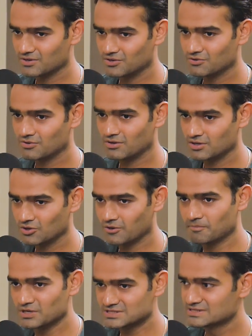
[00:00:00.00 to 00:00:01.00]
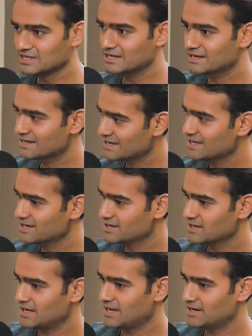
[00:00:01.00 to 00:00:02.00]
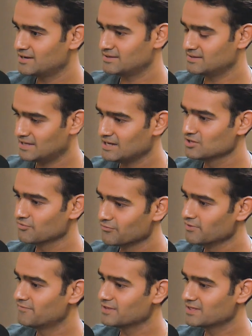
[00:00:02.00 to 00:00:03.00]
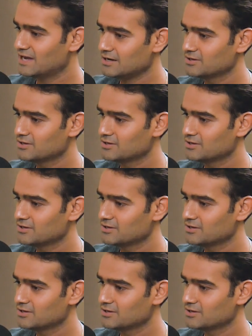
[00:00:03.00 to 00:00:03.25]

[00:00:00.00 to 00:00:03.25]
your personal need, and then you fulfill that.